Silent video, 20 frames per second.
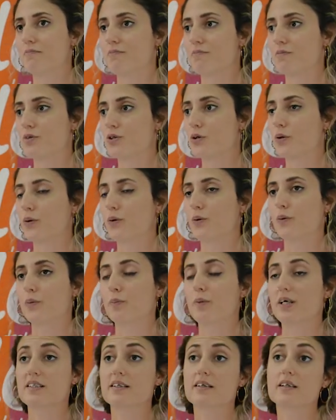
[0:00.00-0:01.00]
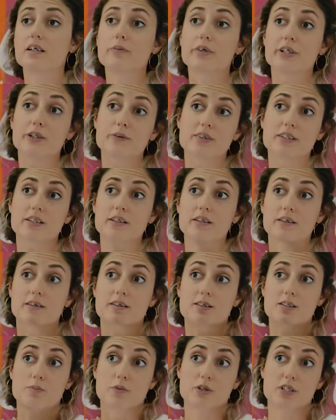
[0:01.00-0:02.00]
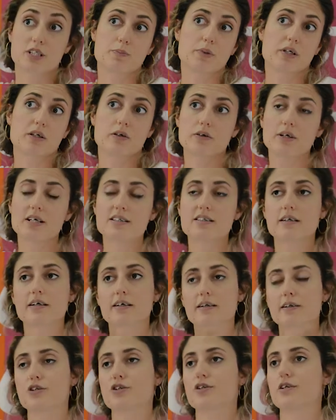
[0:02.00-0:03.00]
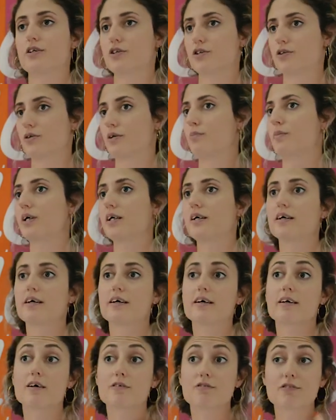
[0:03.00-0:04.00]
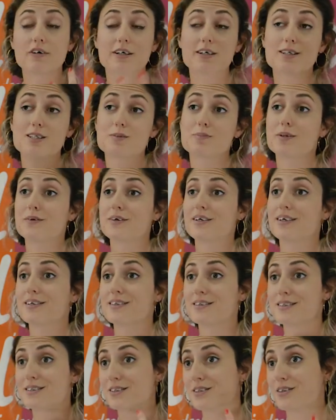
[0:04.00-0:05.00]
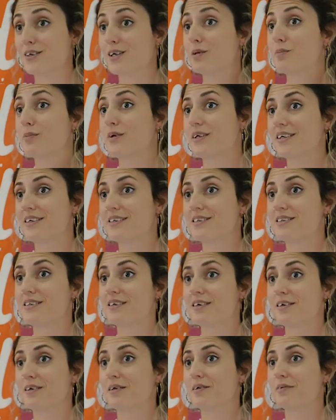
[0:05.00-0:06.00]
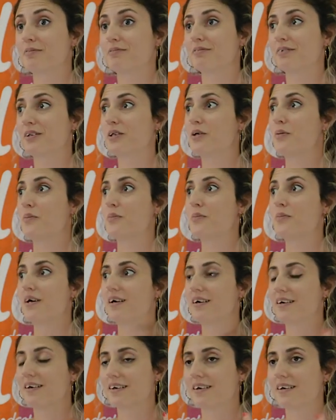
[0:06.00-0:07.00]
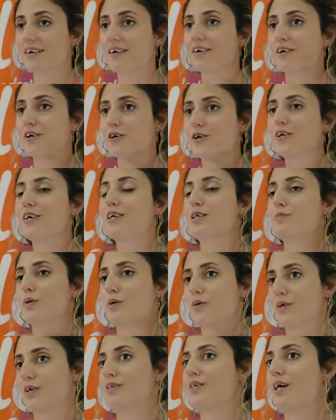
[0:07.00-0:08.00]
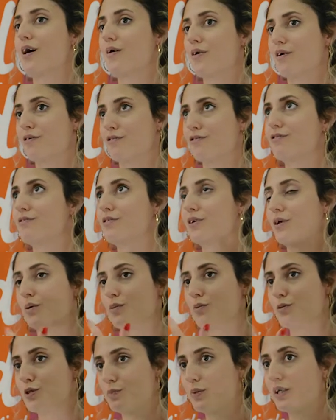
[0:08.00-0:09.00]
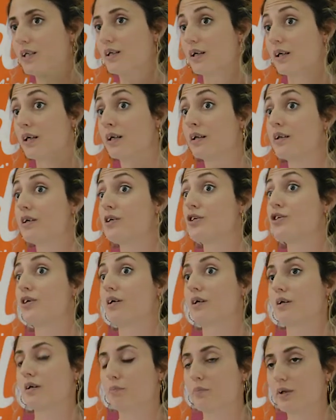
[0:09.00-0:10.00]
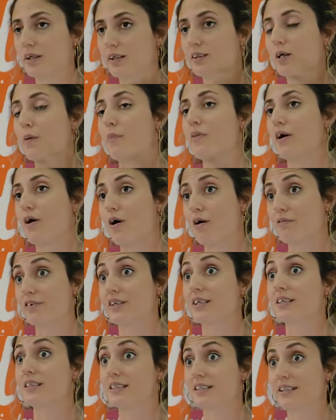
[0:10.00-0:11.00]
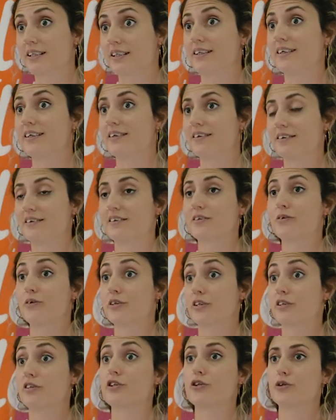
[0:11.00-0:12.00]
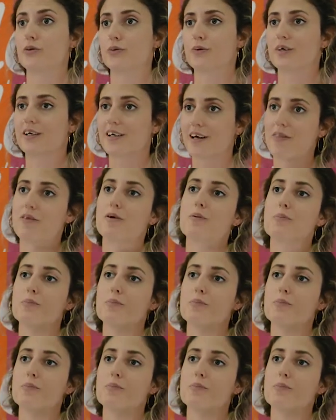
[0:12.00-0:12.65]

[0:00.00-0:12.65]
So basically we're using the smart speaker as an English teacher and making it a fun experience to help kids, you know, get a good experience out of, you know, speaking English and build up the confidence they need in order to get their